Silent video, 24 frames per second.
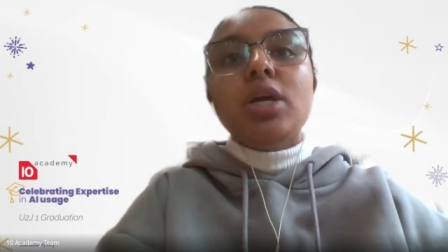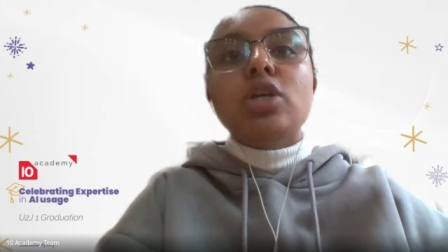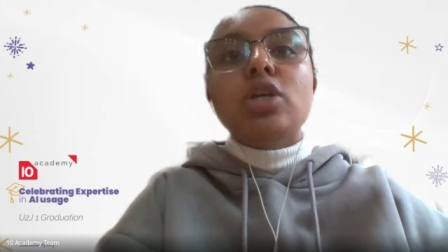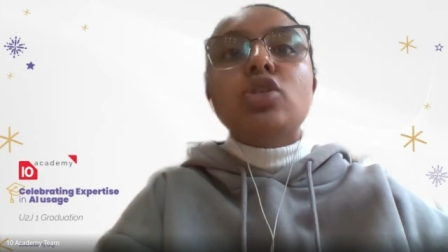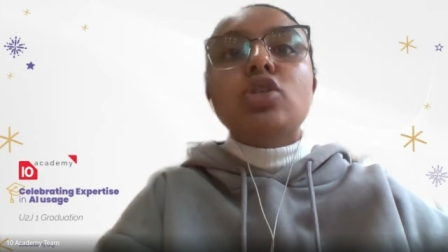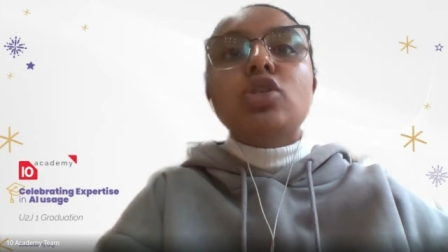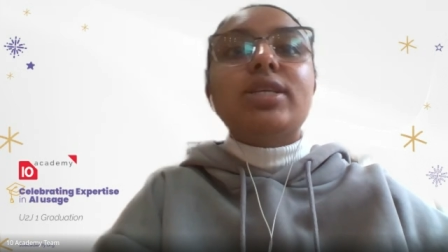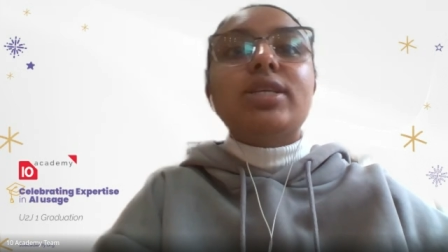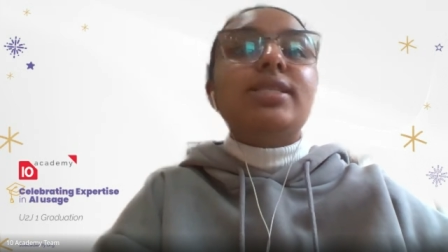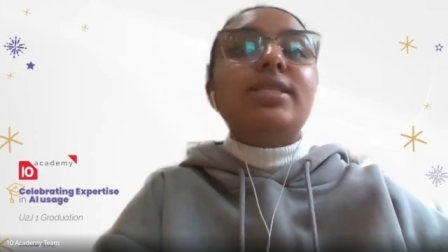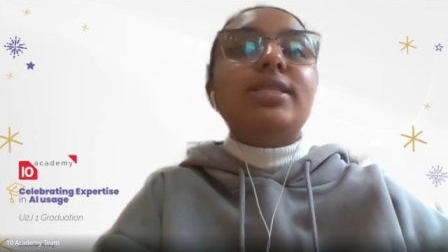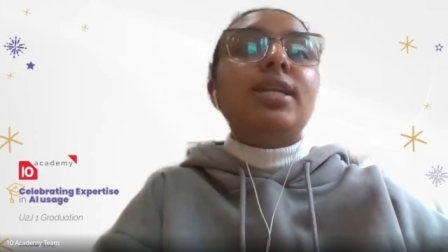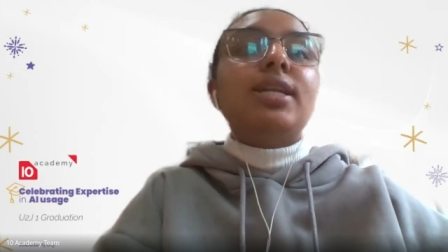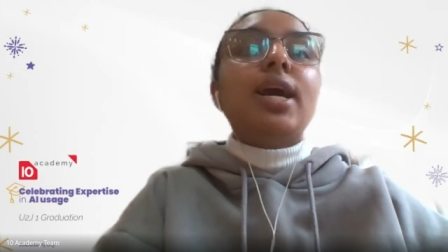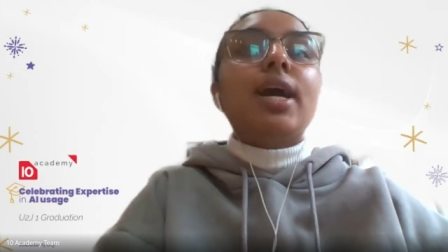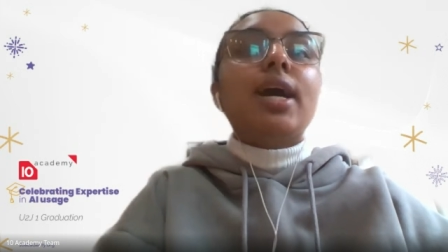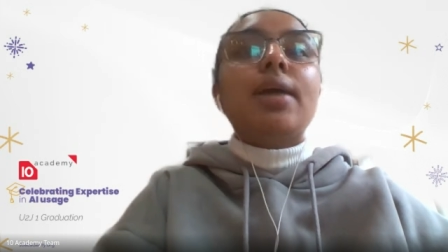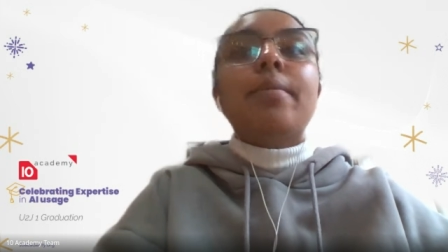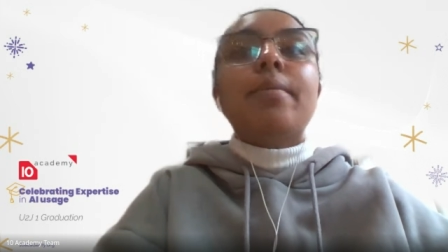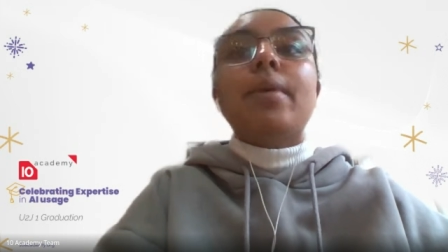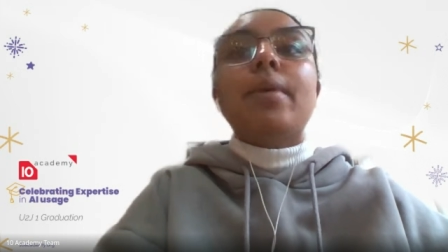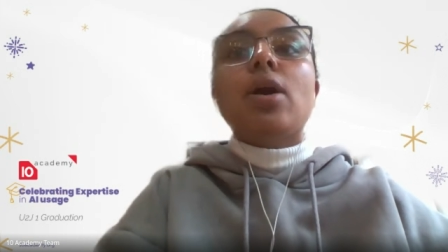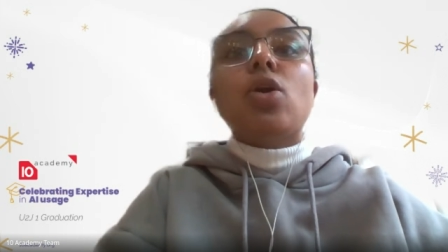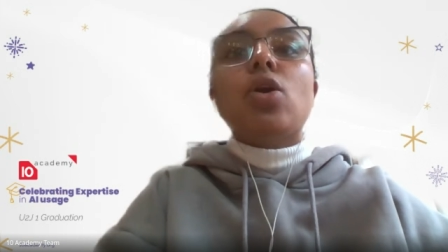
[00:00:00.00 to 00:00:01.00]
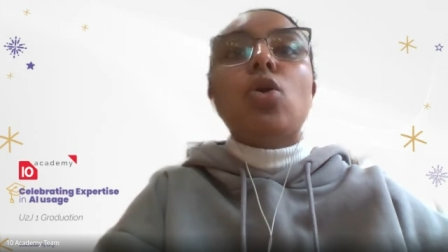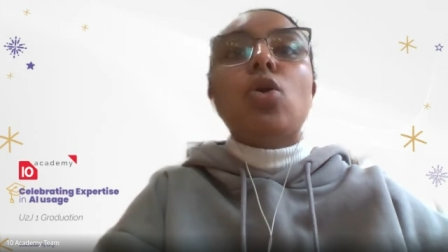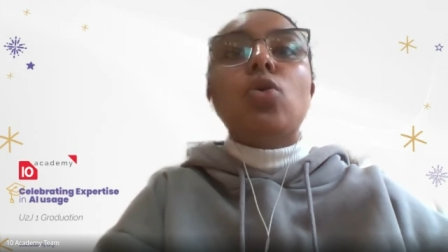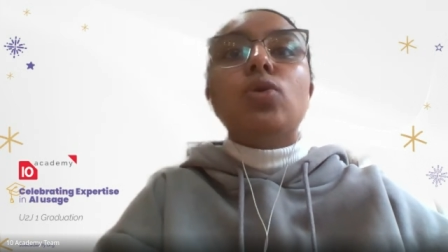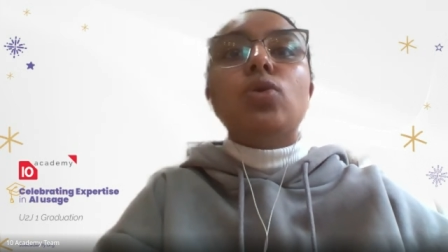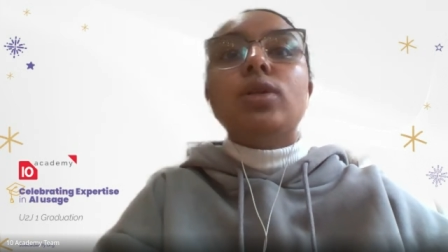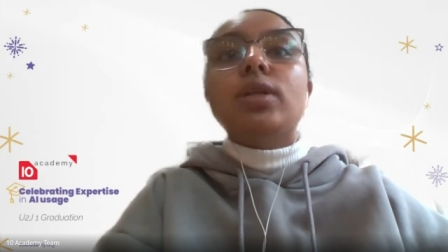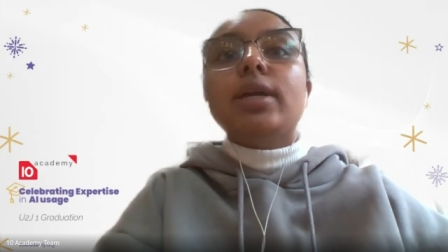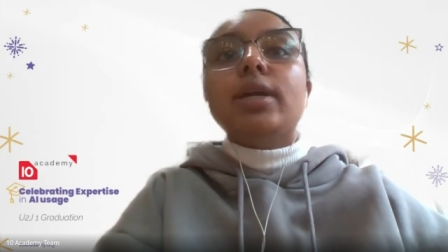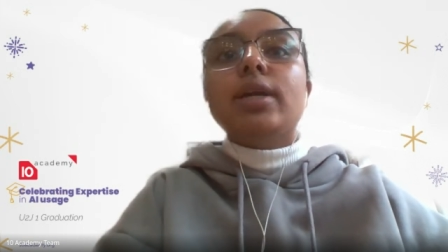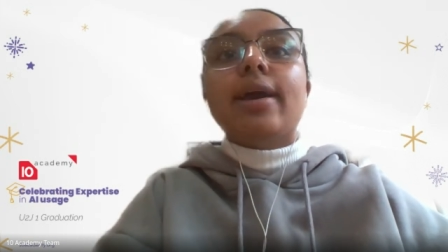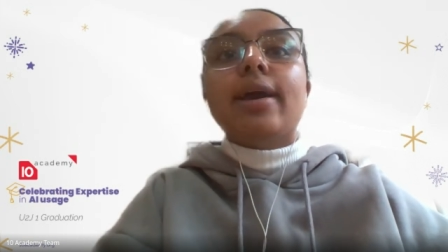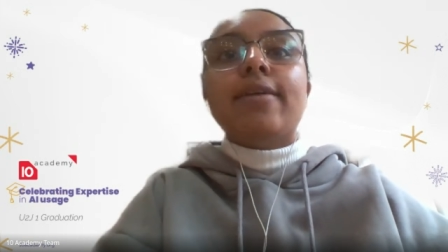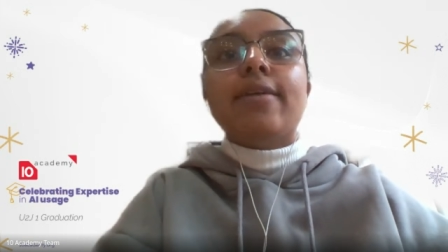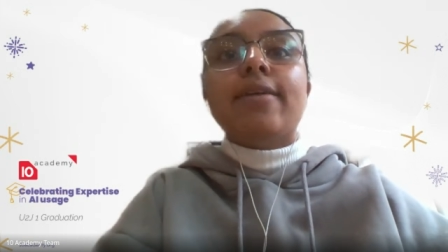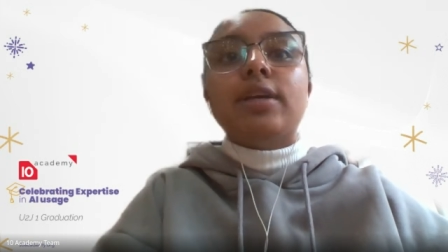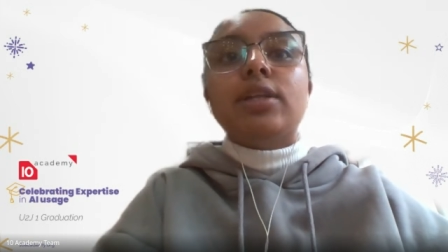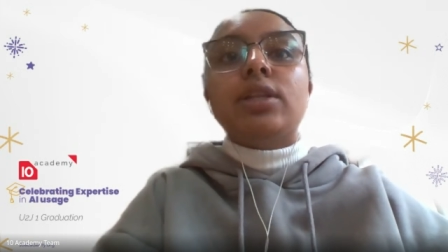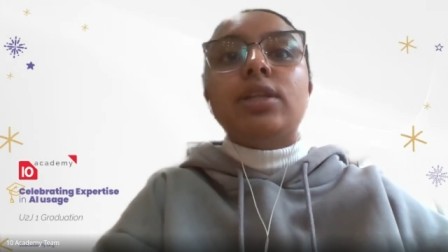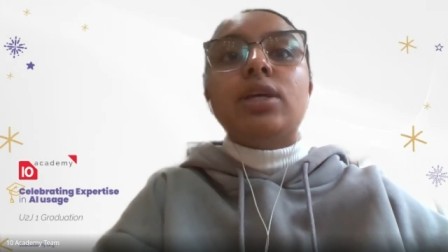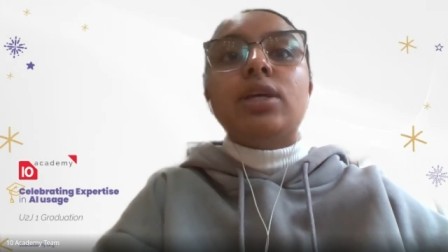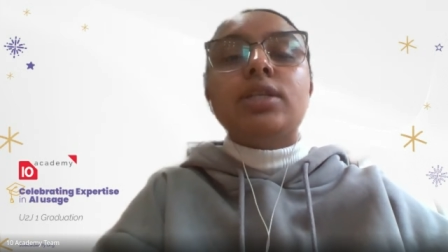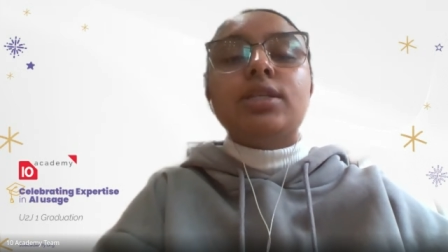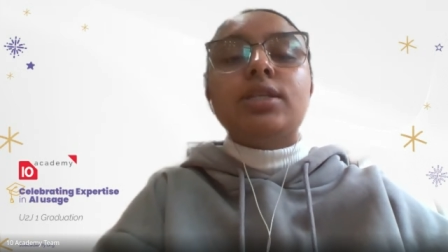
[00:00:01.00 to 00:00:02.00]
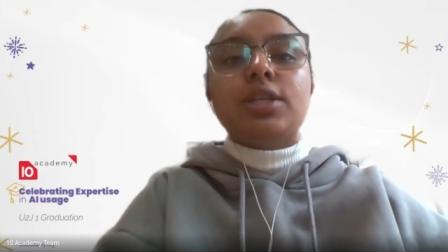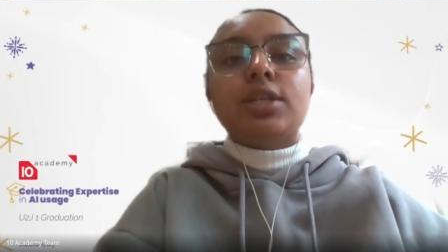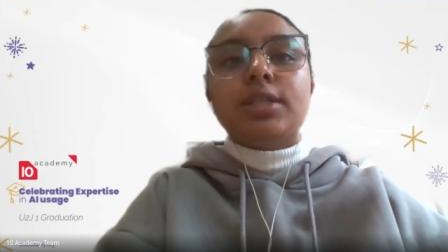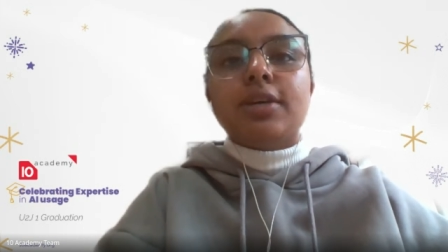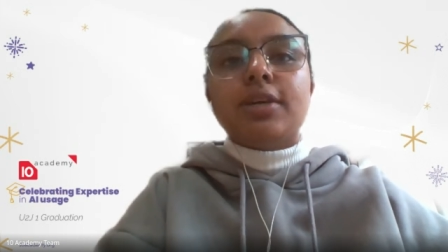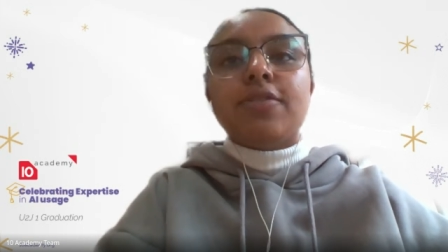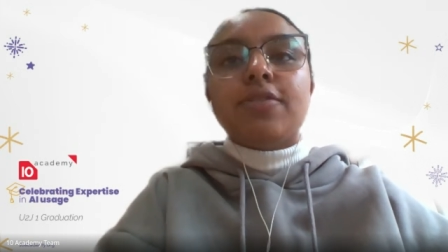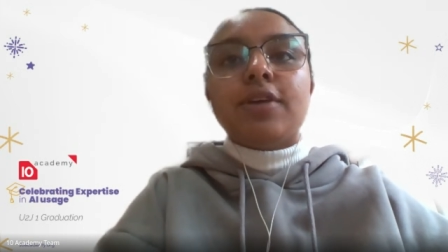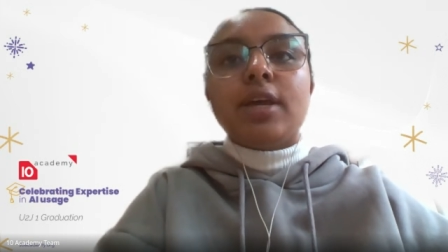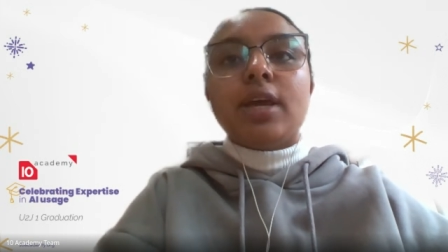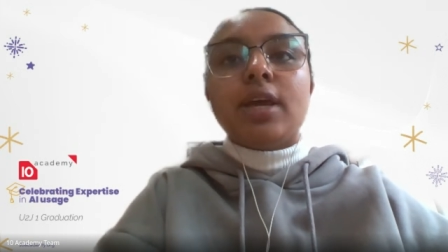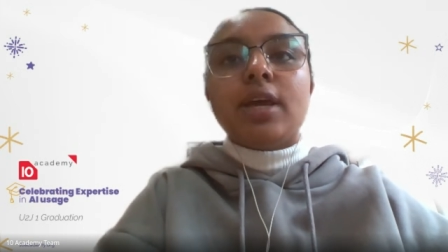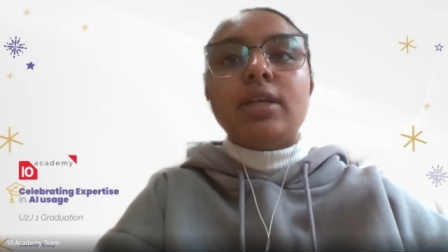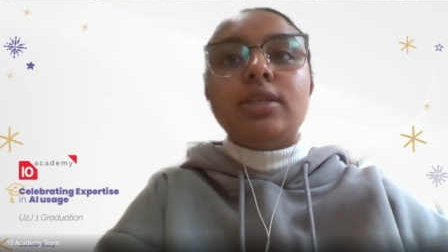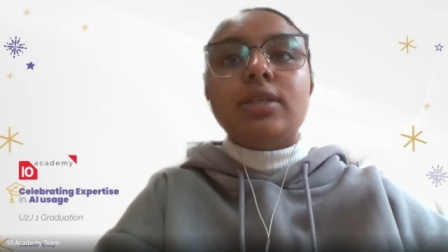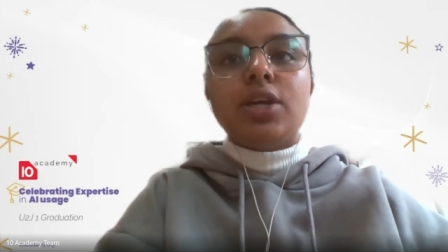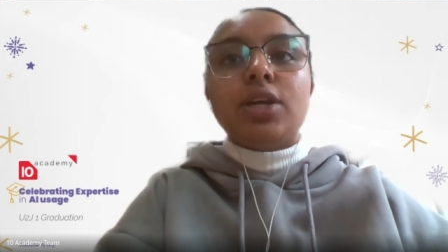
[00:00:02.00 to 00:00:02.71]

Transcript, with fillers: So it's not about only having the certificate